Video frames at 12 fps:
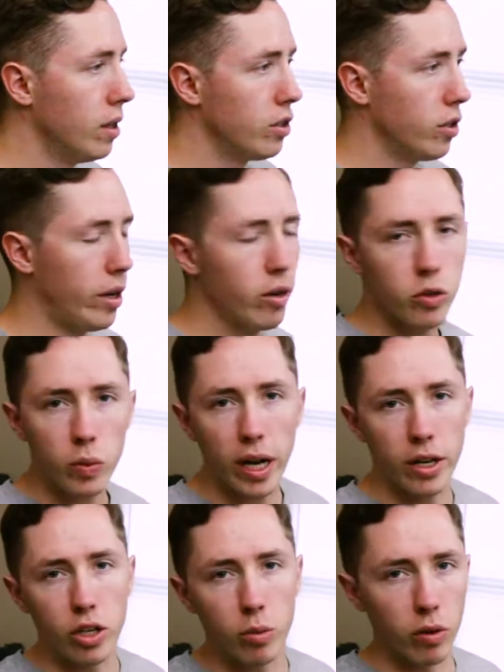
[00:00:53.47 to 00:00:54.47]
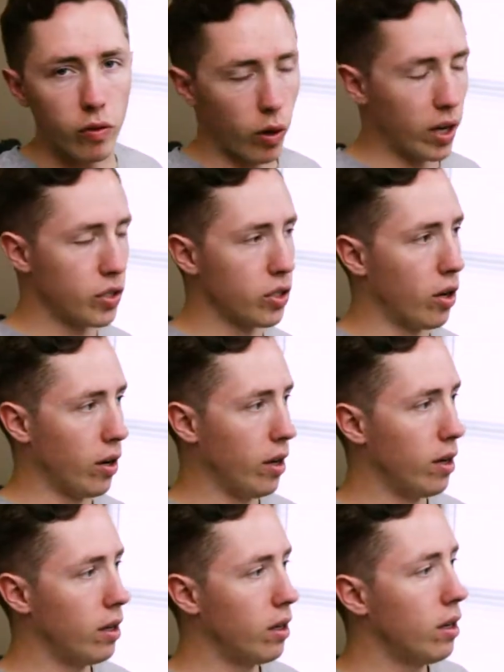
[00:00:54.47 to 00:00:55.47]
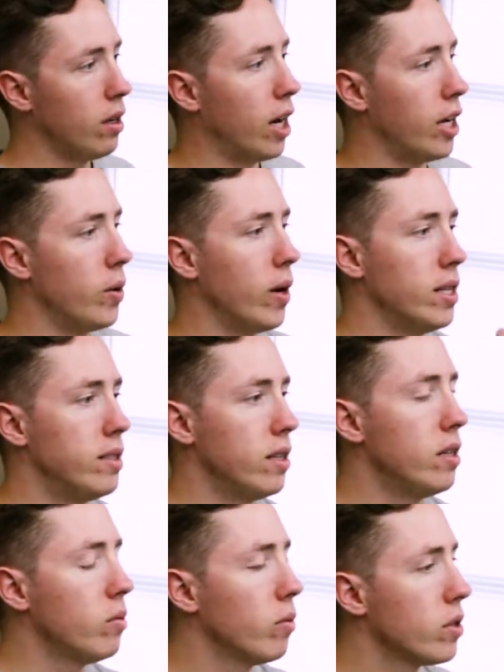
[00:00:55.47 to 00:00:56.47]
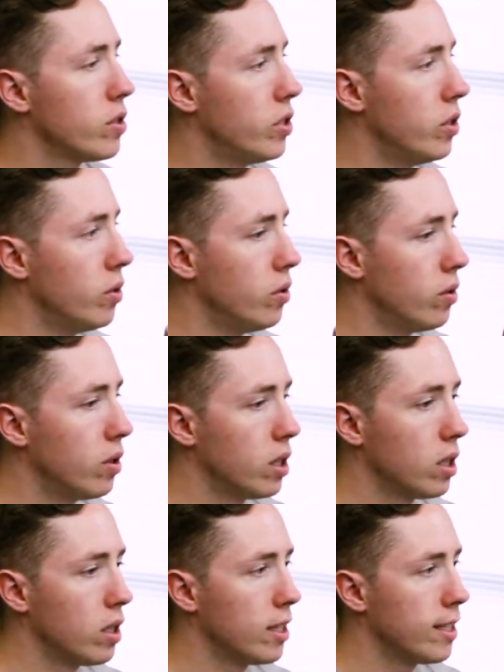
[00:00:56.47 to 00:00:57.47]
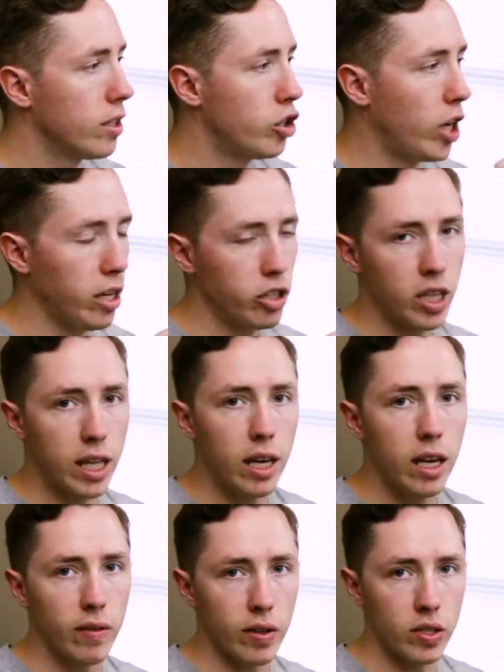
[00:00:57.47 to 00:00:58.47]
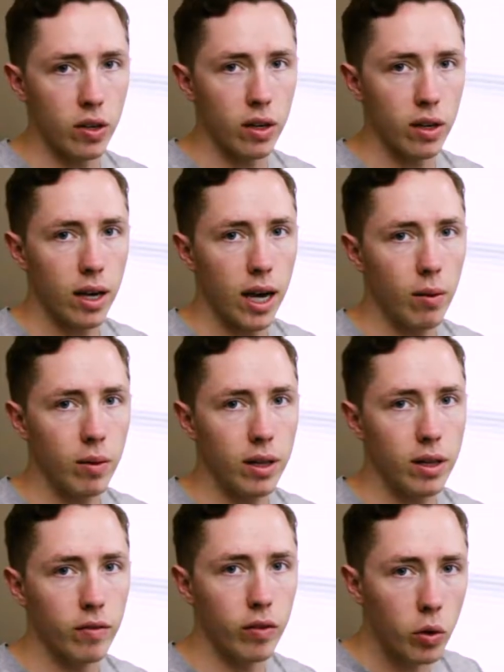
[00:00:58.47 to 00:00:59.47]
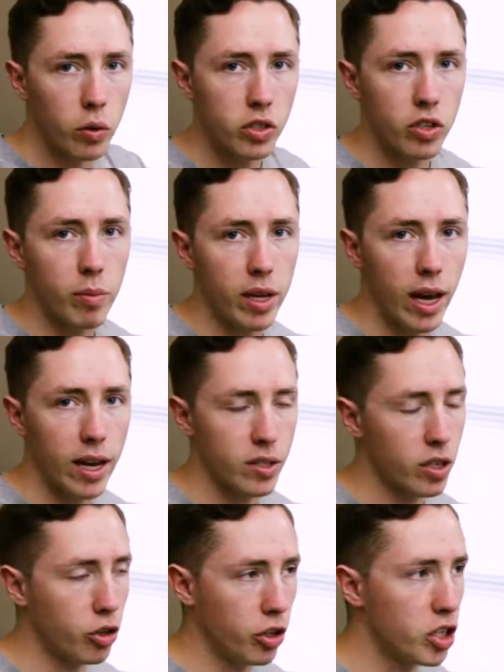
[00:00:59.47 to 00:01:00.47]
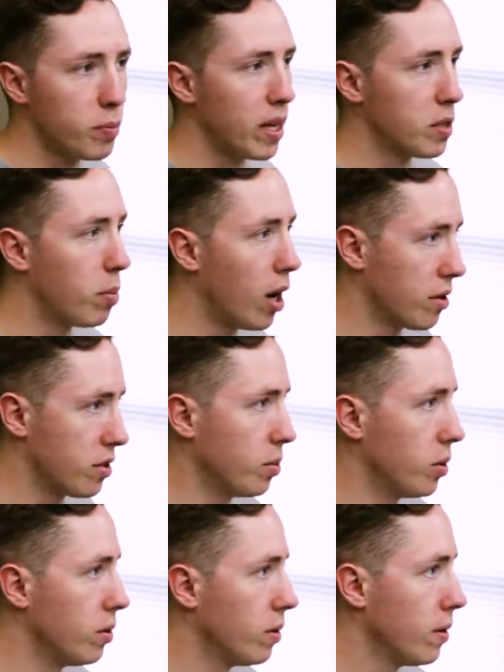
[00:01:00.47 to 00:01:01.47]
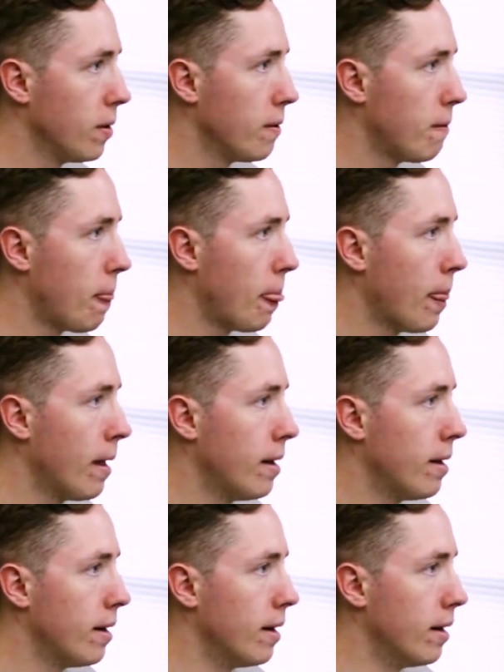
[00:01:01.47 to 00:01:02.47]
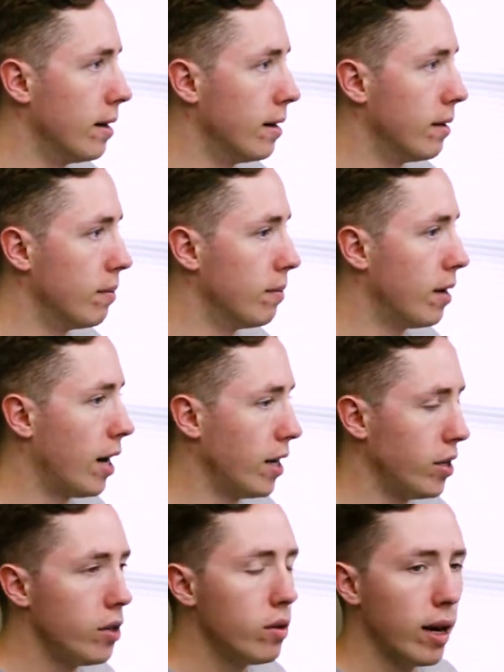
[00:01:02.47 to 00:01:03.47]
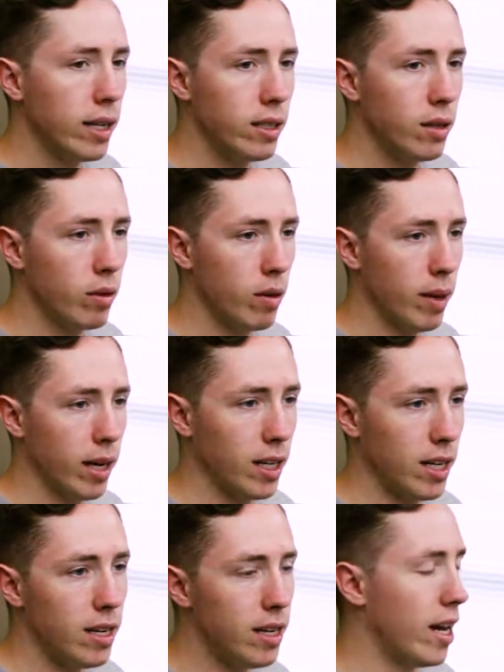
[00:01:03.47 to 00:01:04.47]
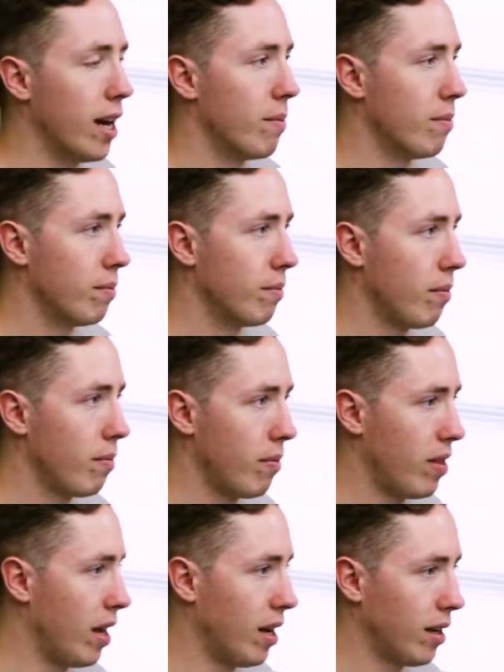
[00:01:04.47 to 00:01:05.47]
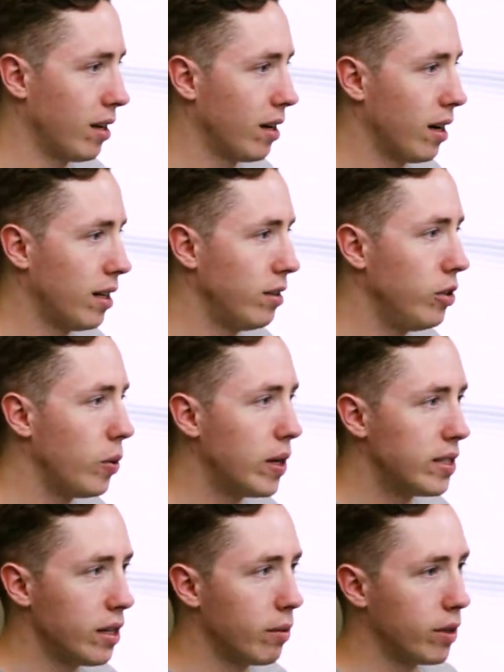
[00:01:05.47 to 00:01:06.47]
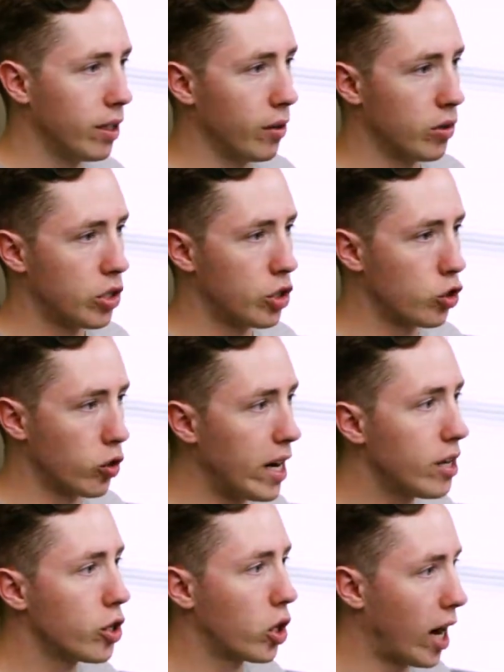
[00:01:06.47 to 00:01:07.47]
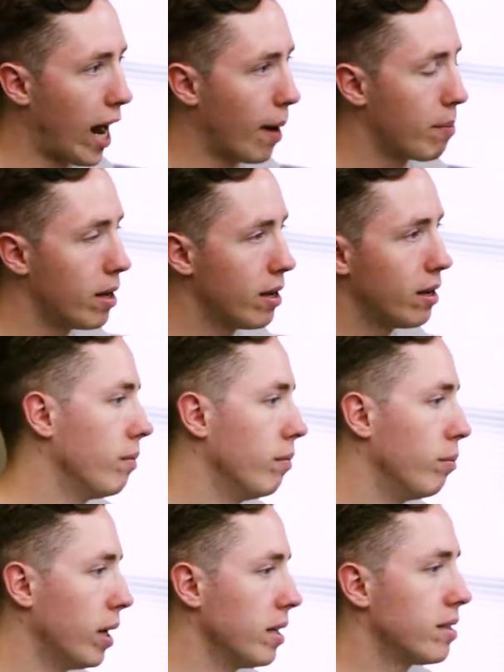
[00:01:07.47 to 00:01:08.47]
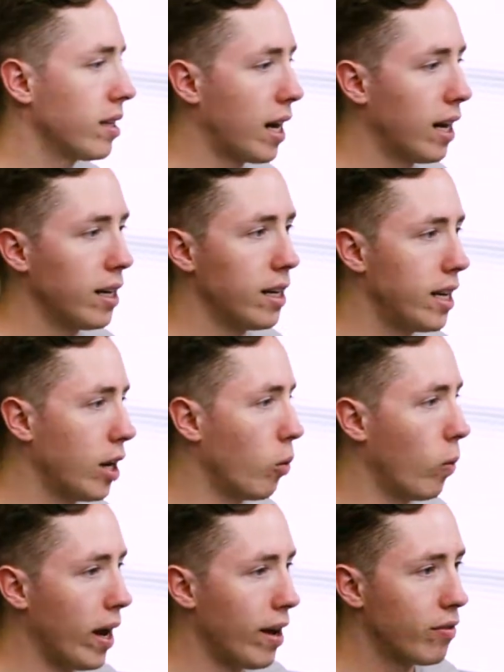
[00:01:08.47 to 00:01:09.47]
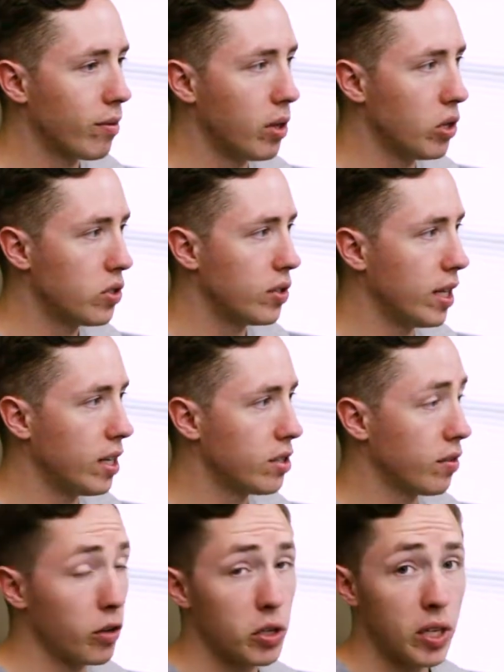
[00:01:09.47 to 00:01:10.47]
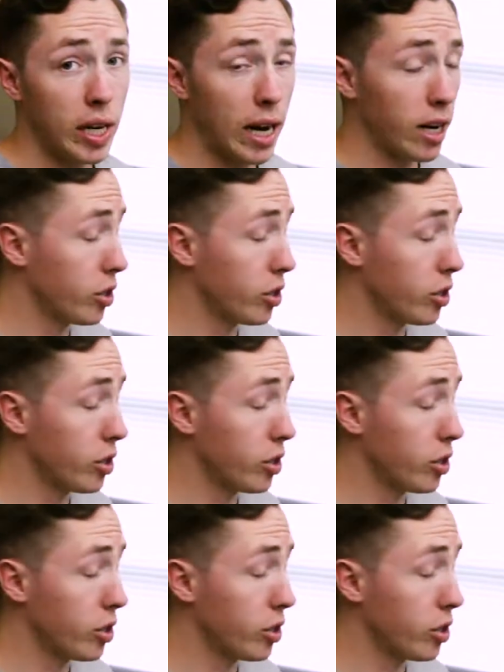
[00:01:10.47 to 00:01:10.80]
So here's what I knew before I started. I knew I didn't want to change the key of the song. I wanted the vocals to be as crisp as possible. I knew I didn't want an EDM thing. I knew I didn't want to go straight trap. But to kind of get away from those things, the first thing I